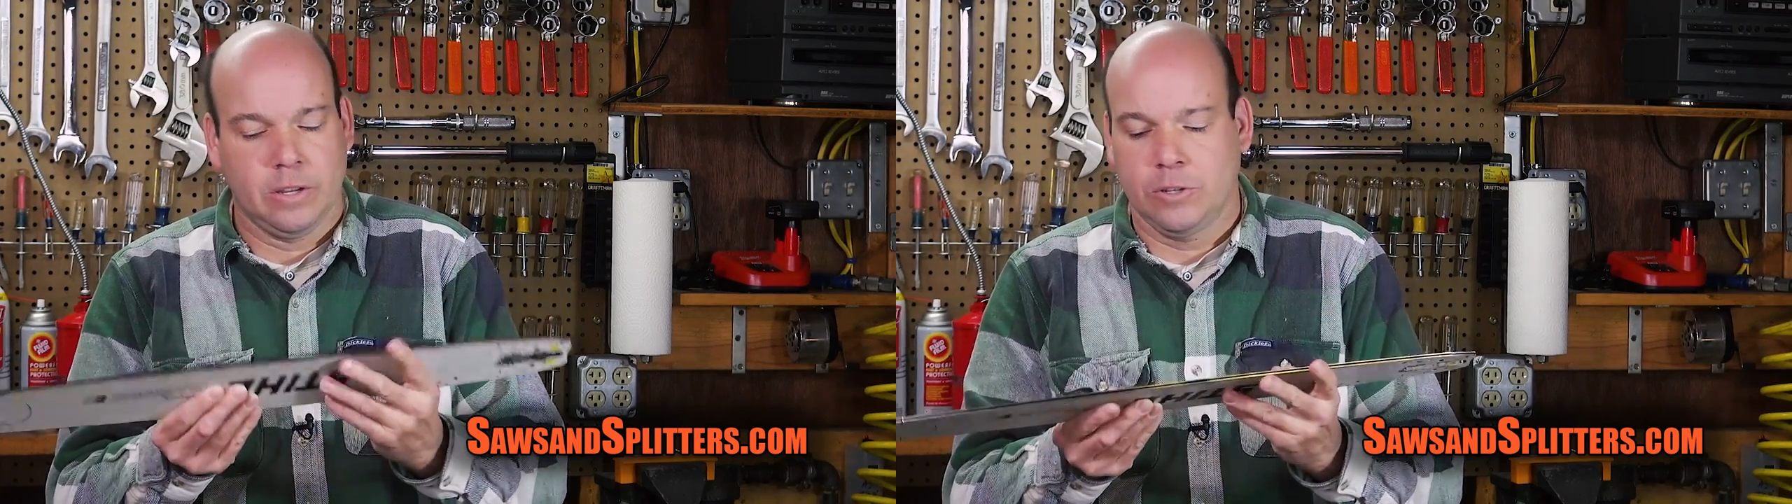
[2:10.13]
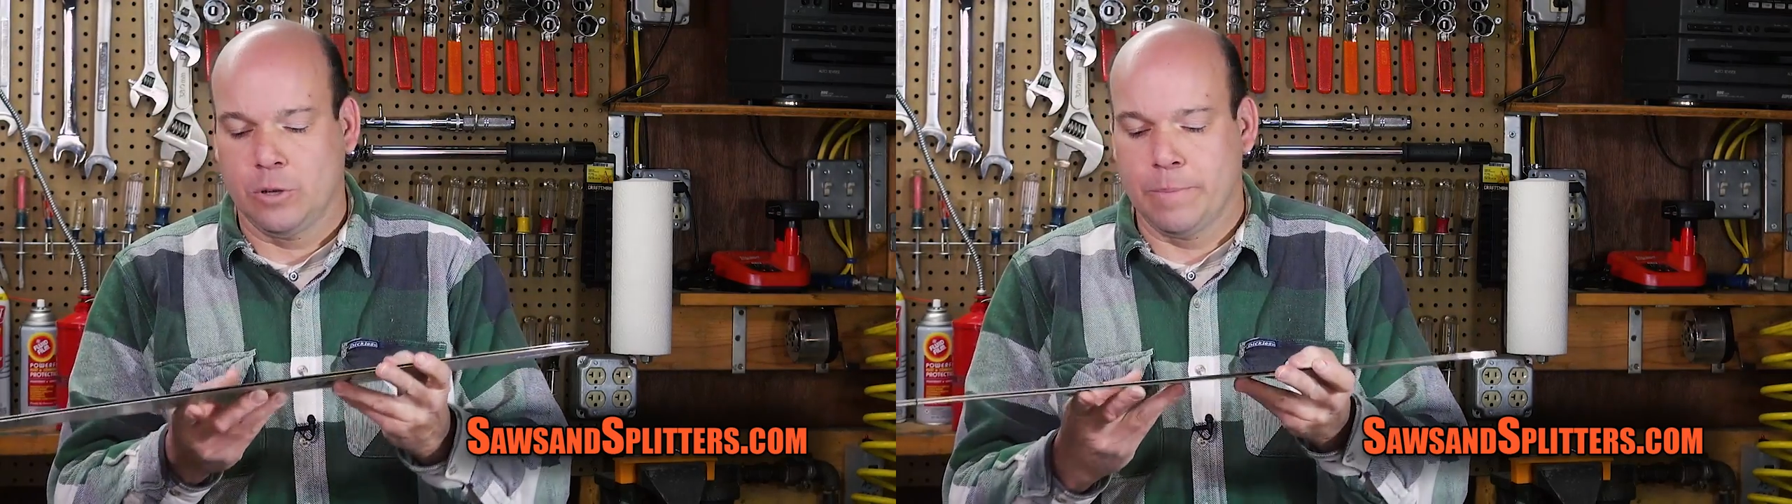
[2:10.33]

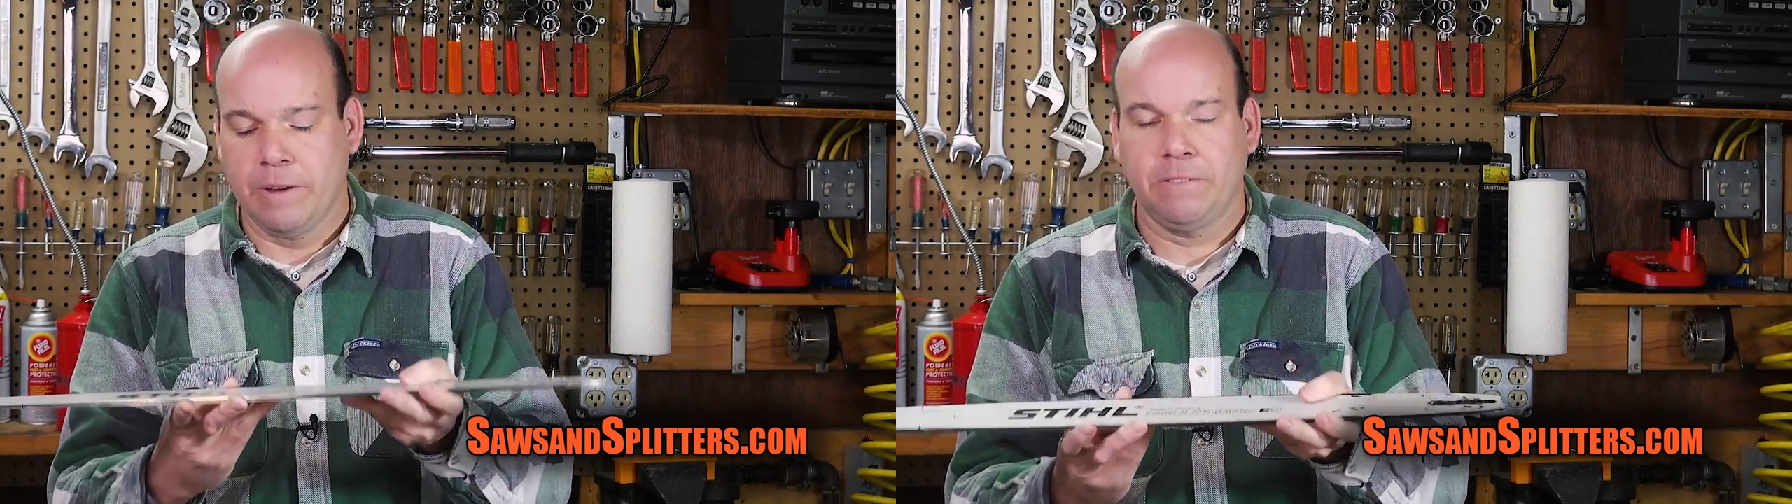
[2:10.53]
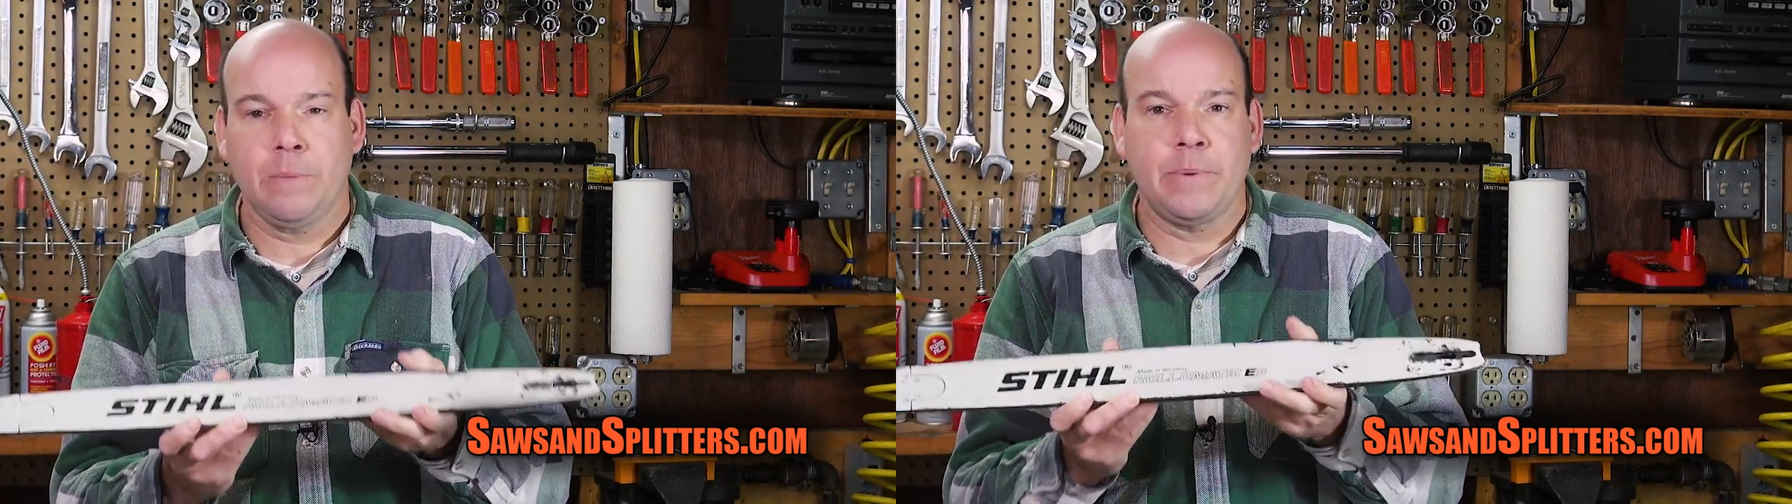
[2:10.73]
So by
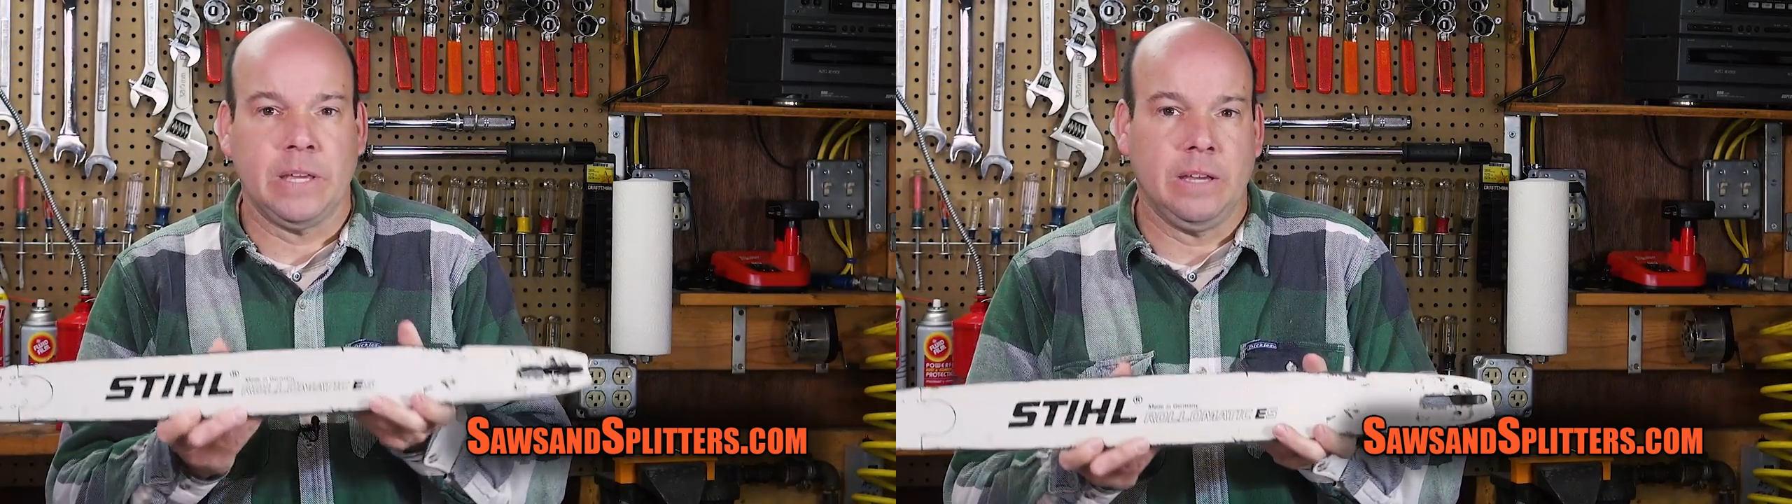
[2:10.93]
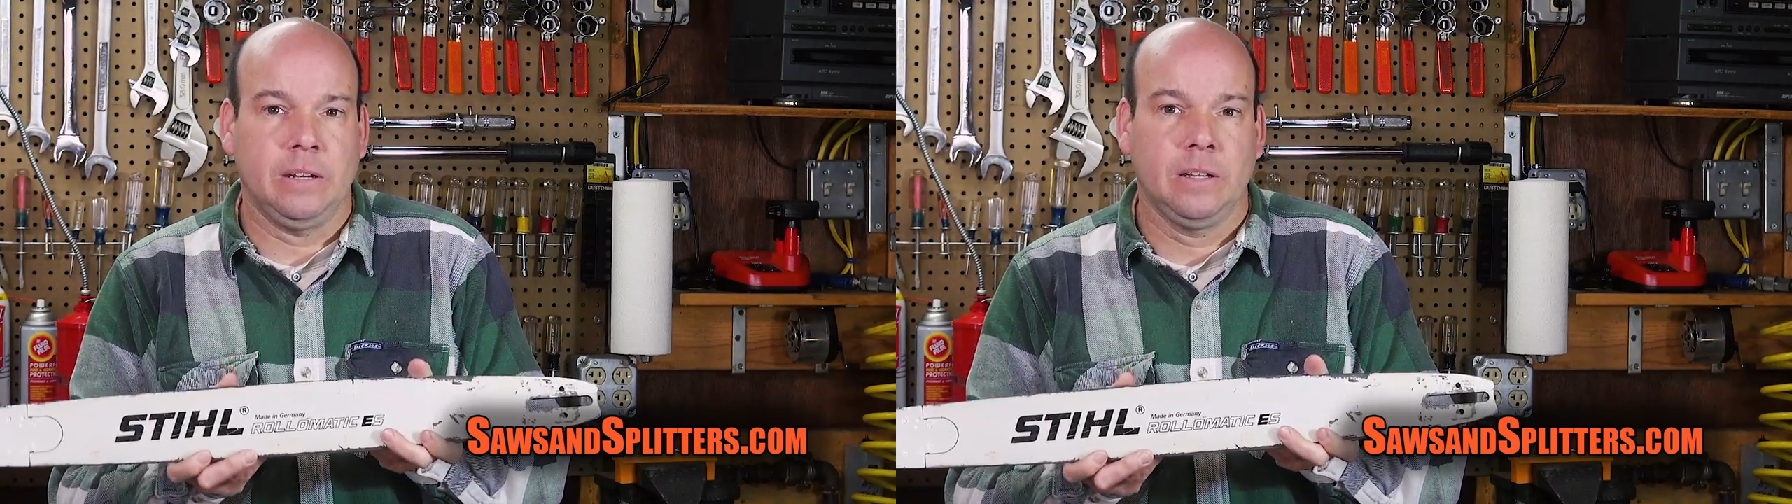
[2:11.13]

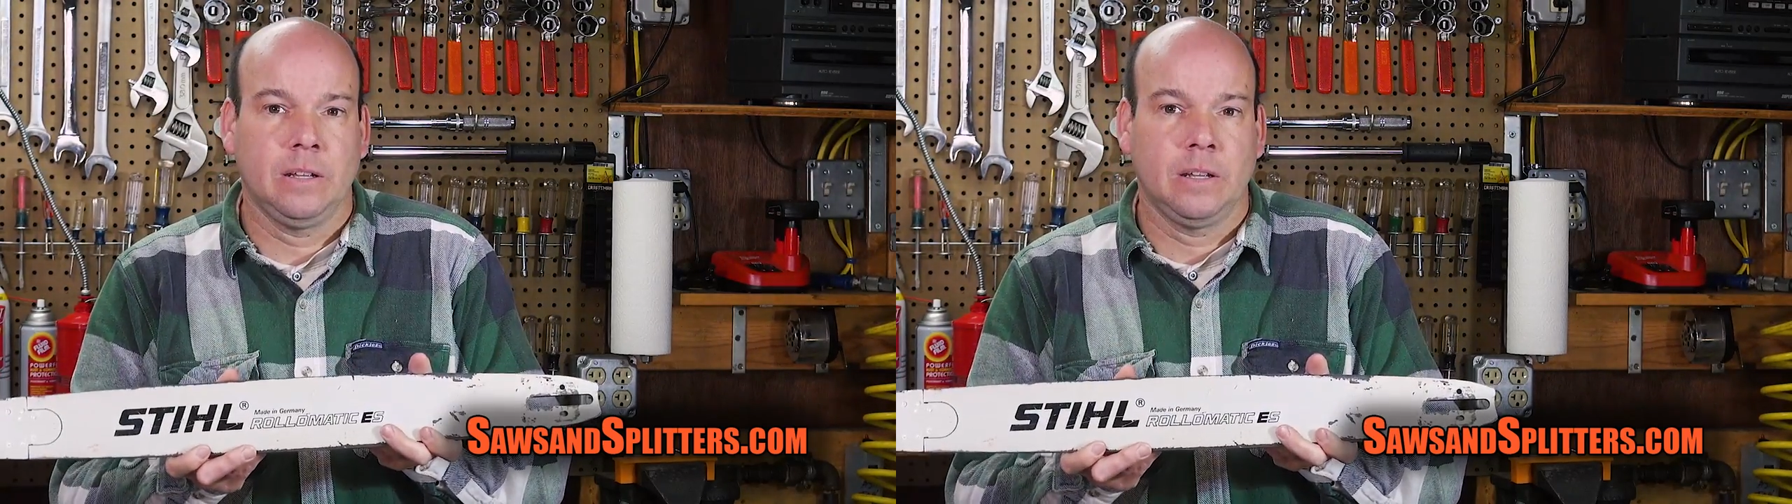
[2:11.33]
flipping it,